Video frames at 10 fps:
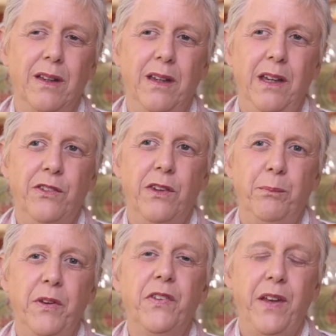it's a
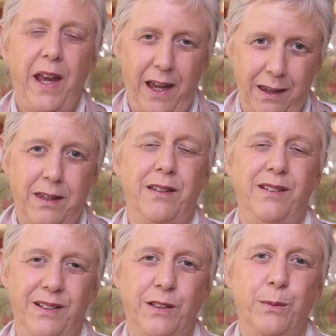mistake
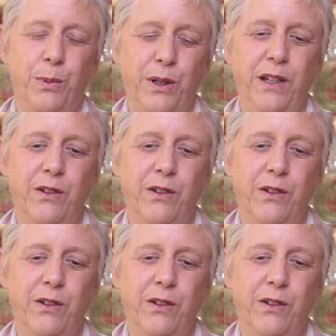to bring